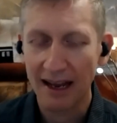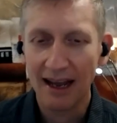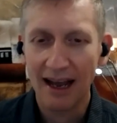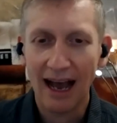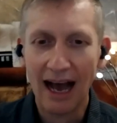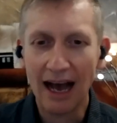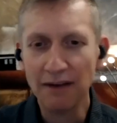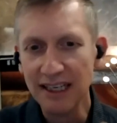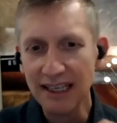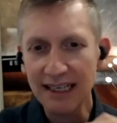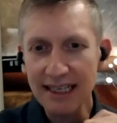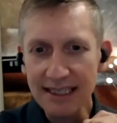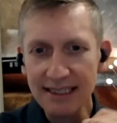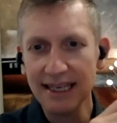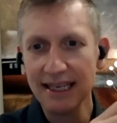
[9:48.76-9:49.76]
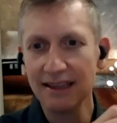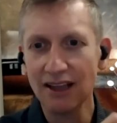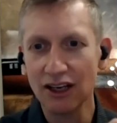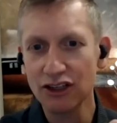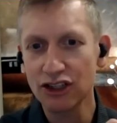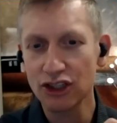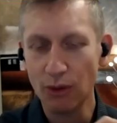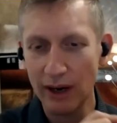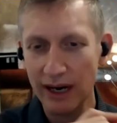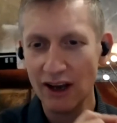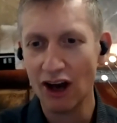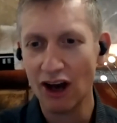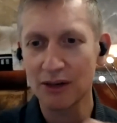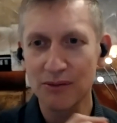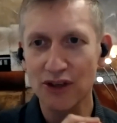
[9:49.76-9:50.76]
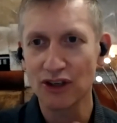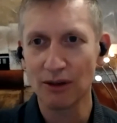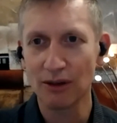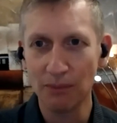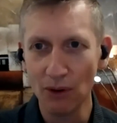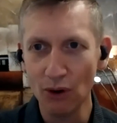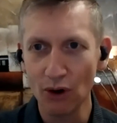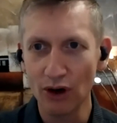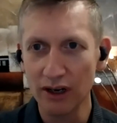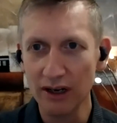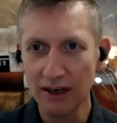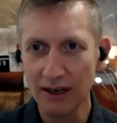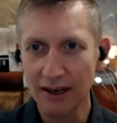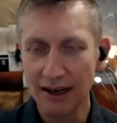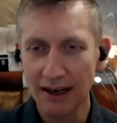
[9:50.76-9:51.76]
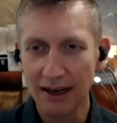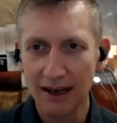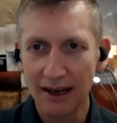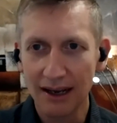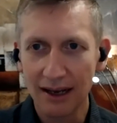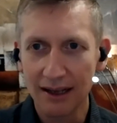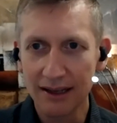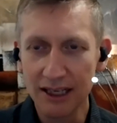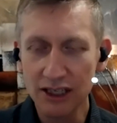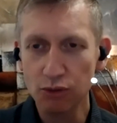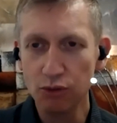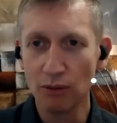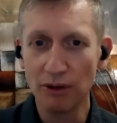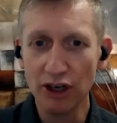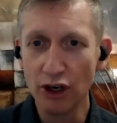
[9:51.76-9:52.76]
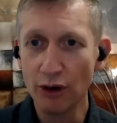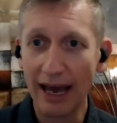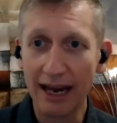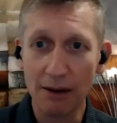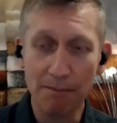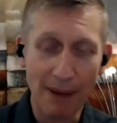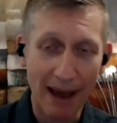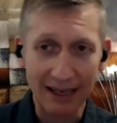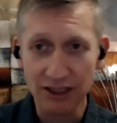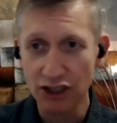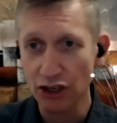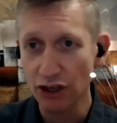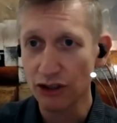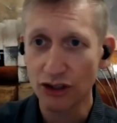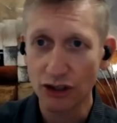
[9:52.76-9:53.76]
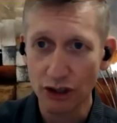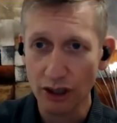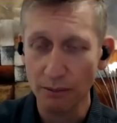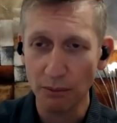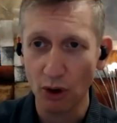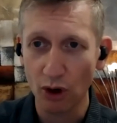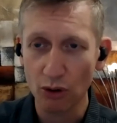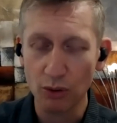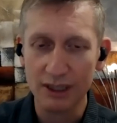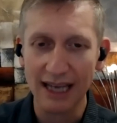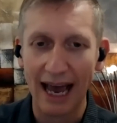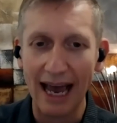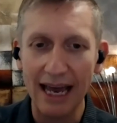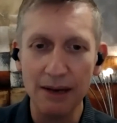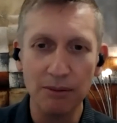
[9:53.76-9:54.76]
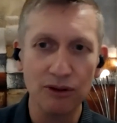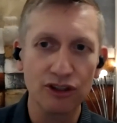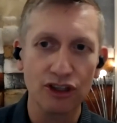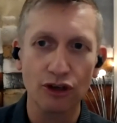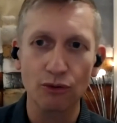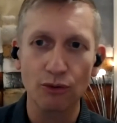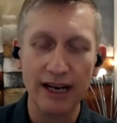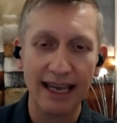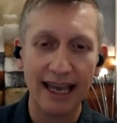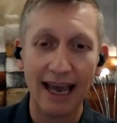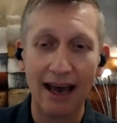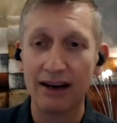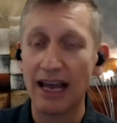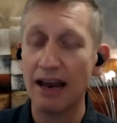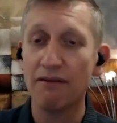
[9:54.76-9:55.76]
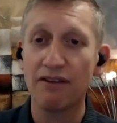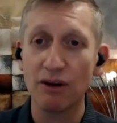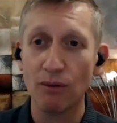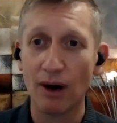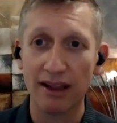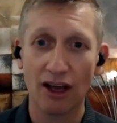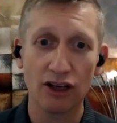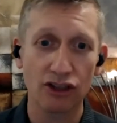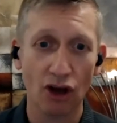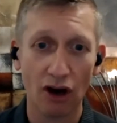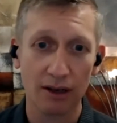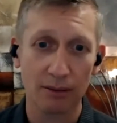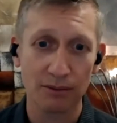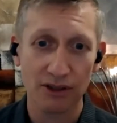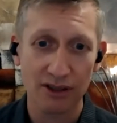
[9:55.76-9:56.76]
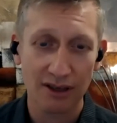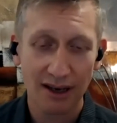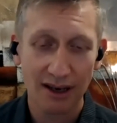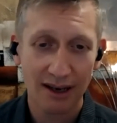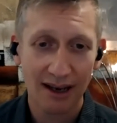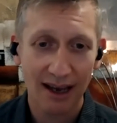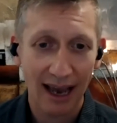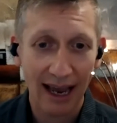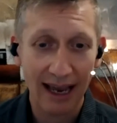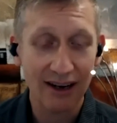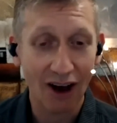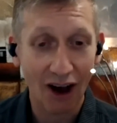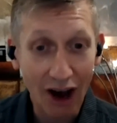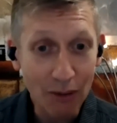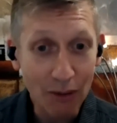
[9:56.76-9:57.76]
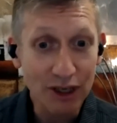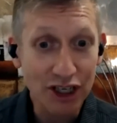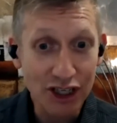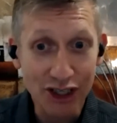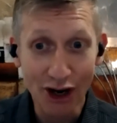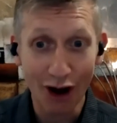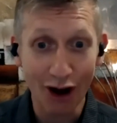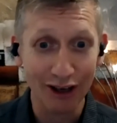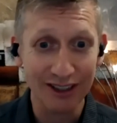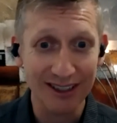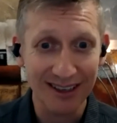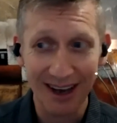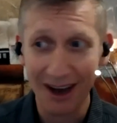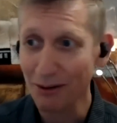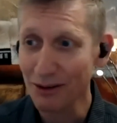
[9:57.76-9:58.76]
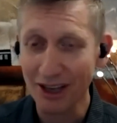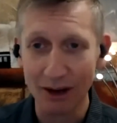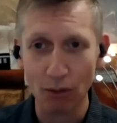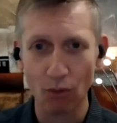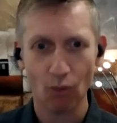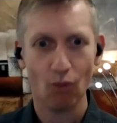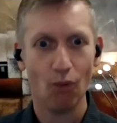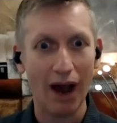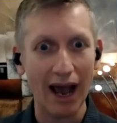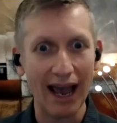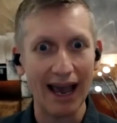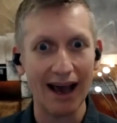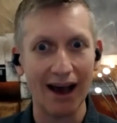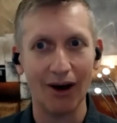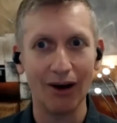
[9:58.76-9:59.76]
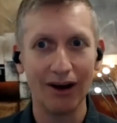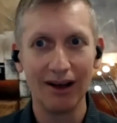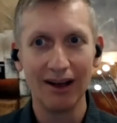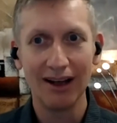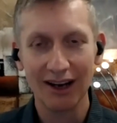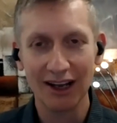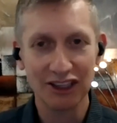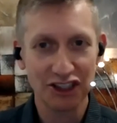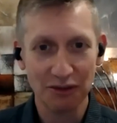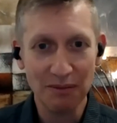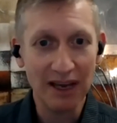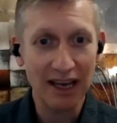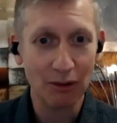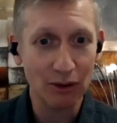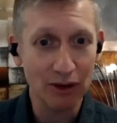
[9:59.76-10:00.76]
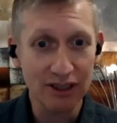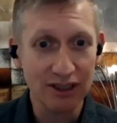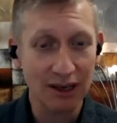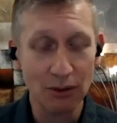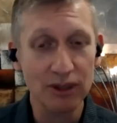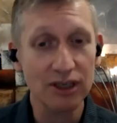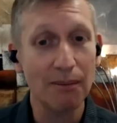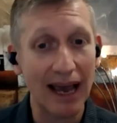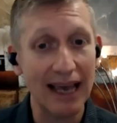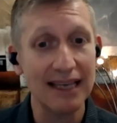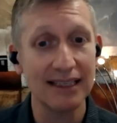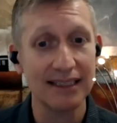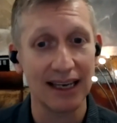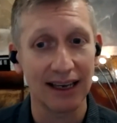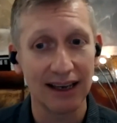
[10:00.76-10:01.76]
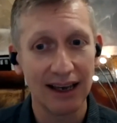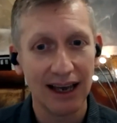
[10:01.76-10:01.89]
After listing those 20 items on the board, this woman who had her back turned to the board was able to recount every one of those items. And I was shocked. I was like, wow. Like to me, it was amazing.